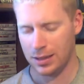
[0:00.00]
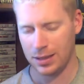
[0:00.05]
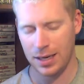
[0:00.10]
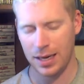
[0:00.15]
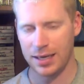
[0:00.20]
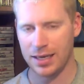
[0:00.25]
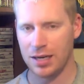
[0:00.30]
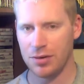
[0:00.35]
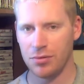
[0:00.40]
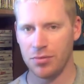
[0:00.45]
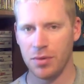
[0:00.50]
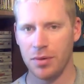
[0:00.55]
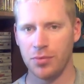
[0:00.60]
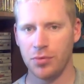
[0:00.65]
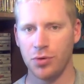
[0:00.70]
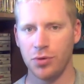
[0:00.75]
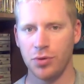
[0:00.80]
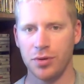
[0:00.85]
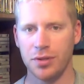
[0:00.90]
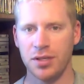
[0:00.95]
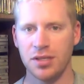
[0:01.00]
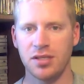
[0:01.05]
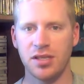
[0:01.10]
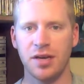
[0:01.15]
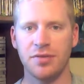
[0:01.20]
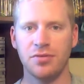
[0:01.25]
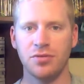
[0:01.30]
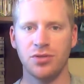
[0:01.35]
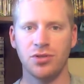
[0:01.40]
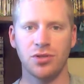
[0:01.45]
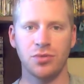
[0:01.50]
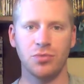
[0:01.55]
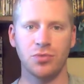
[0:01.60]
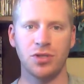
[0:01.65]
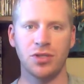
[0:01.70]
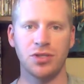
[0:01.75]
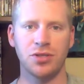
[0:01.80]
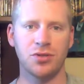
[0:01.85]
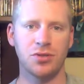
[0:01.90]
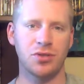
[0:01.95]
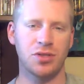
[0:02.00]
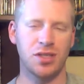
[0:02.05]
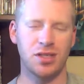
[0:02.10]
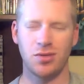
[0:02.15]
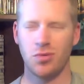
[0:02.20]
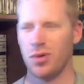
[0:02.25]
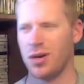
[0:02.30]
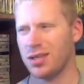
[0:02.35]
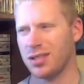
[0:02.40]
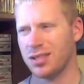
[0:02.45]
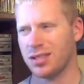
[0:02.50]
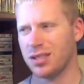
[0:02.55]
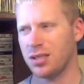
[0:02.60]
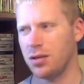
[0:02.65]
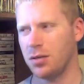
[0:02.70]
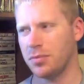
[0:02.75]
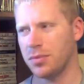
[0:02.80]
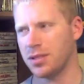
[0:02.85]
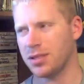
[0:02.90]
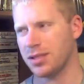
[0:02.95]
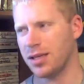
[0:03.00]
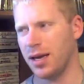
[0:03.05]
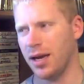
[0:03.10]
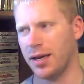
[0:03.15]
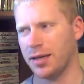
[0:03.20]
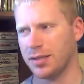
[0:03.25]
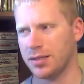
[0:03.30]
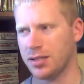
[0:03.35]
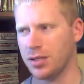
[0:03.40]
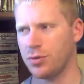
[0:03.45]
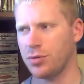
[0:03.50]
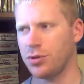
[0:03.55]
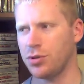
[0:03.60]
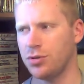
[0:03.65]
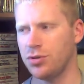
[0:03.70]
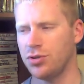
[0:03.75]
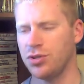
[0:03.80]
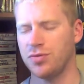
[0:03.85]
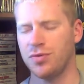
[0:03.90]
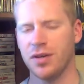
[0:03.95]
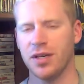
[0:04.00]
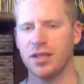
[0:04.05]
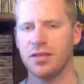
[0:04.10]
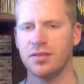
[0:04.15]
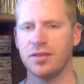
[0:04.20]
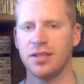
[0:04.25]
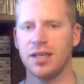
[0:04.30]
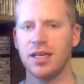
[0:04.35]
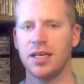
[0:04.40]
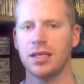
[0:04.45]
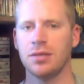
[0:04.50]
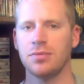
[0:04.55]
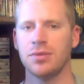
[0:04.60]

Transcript: I can't remember who it is. I have to do some research because I wanted to send them this guy because they were a huge fan of the game.